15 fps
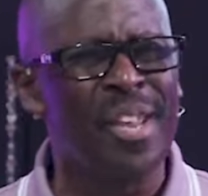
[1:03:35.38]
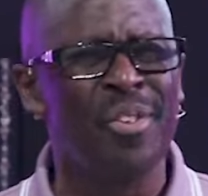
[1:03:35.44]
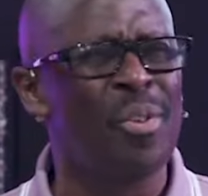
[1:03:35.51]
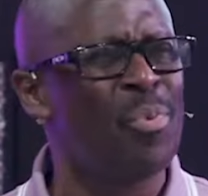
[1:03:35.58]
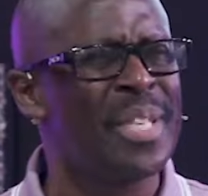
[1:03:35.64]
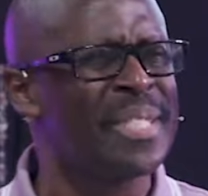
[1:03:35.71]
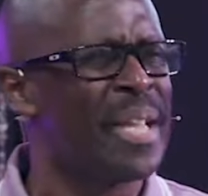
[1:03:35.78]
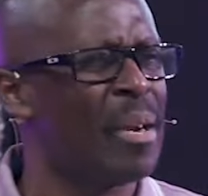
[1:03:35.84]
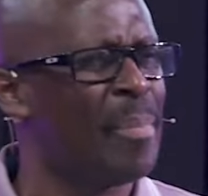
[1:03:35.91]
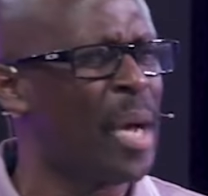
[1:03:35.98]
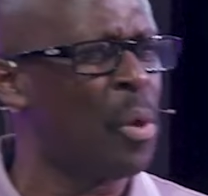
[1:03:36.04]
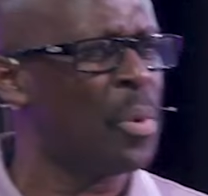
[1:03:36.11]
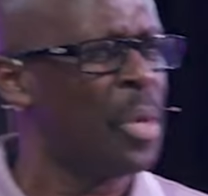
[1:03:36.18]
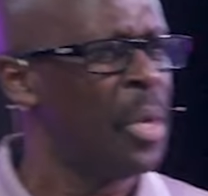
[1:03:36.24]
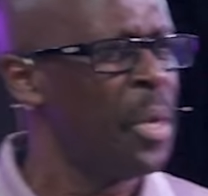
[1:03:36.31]
are you doing? What is that
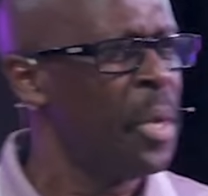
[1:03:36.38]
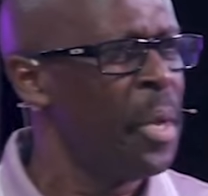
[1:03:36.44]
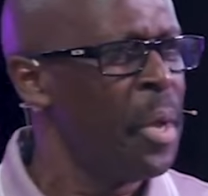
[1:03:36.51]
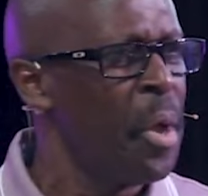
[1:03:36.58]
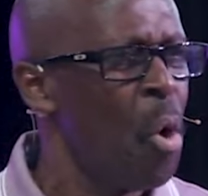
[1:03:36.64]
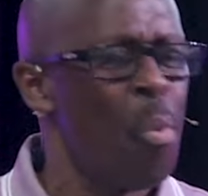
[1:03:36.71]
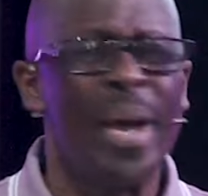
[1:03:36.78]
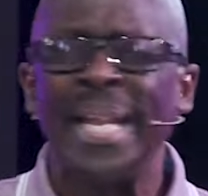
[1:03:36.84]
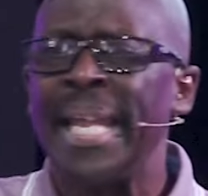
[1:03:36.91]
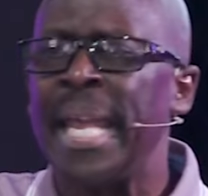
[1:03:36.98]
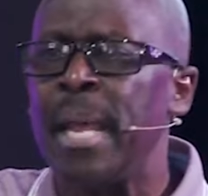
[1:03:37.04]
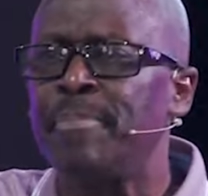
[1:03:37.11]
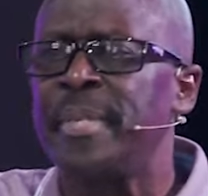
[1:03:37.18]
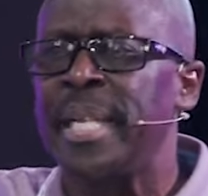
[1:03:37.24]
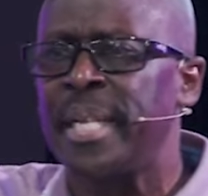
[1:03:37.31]
about? What
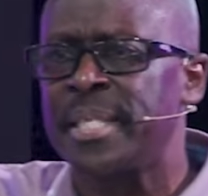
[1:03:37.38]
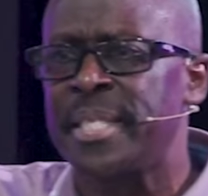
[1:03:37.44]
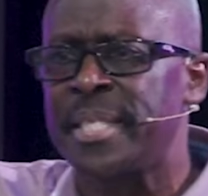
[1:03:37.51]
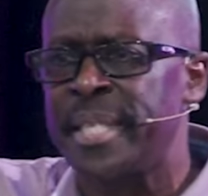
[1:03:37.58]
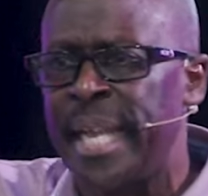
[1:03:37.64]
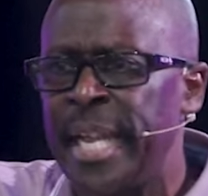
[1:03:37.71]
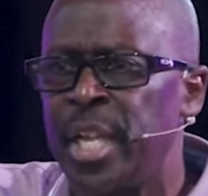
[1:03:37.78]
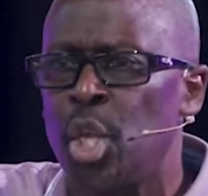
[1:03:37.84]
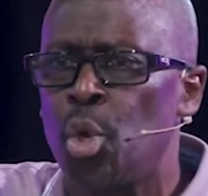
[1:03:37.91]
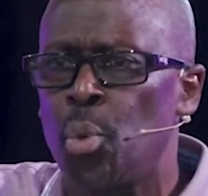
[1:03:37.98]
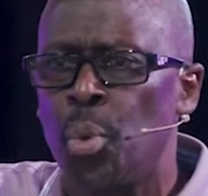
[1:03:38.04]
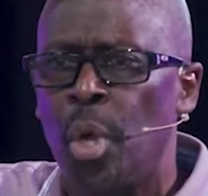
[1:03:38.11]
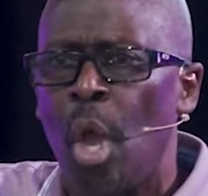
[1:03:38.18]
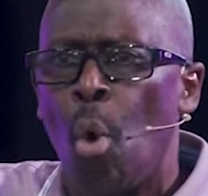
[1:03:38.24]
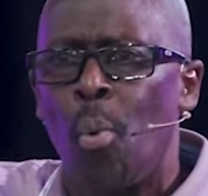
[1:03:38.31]
emptiness is in
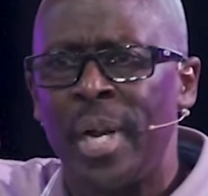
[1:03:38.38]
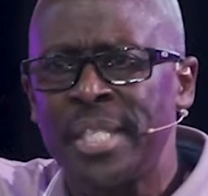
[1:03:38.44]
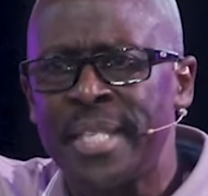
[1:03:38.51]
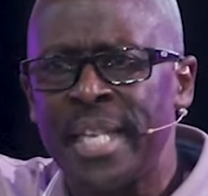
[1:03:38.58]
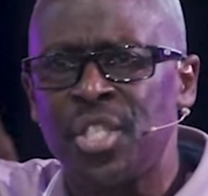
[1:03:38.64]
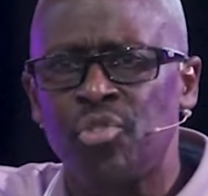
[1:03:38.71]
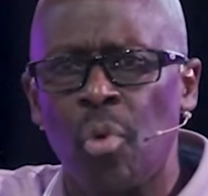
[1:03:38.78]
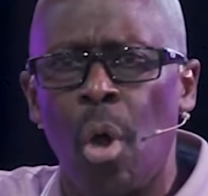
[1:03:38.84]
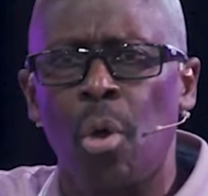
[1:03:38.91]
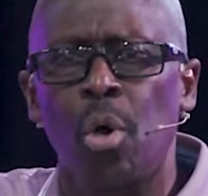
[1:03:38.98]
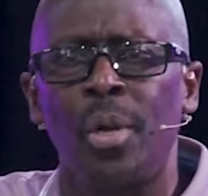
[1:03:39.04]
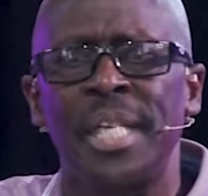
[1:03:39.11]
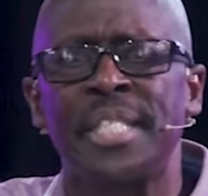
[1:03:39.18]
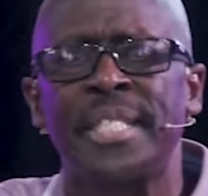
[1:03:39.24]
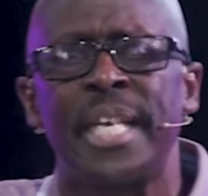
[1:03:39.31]
you? What is that stronghold that